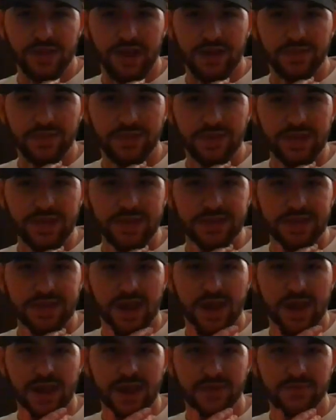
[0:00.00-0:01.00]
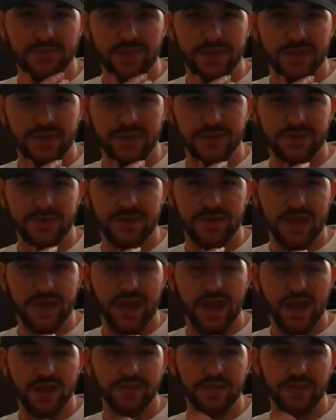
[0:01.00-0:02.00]
I think he died because he
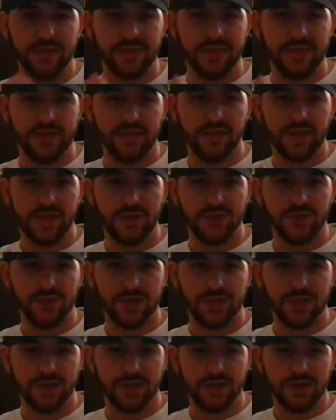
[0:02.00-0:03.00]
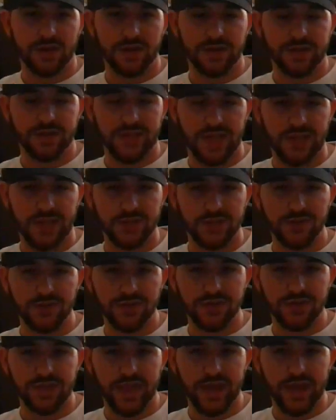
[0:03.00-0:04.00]
had like the electric taser
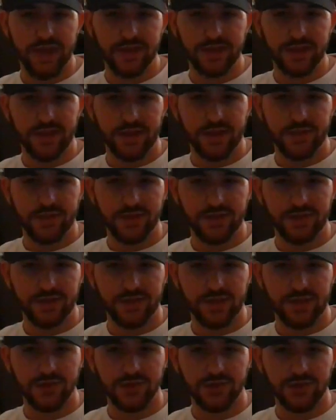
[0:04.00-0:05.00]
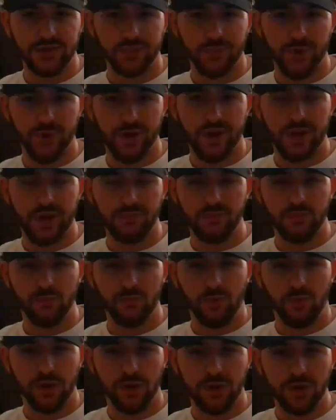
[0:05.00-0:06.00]
in his hand, and I think Caesar sprayed him
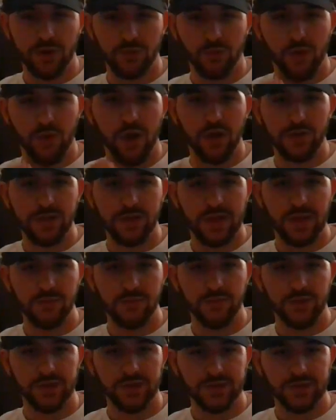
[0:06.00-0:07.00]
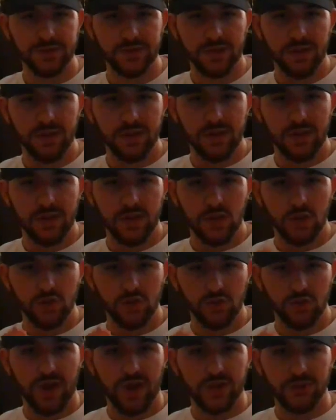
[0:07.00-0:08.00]
with water while he was
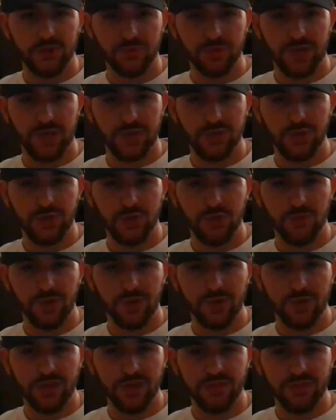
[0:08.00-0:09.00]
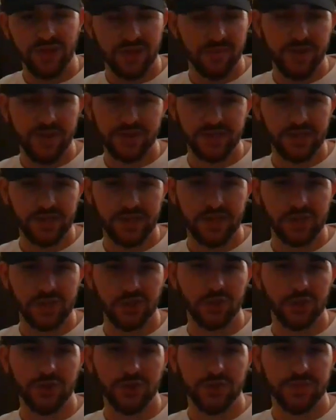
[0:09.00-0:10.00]
trying to electrocute one of them, and he basically
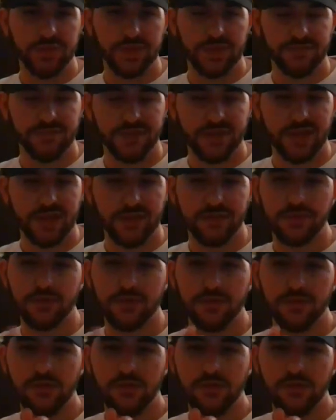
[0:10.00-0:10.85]
electrocuted himself to death.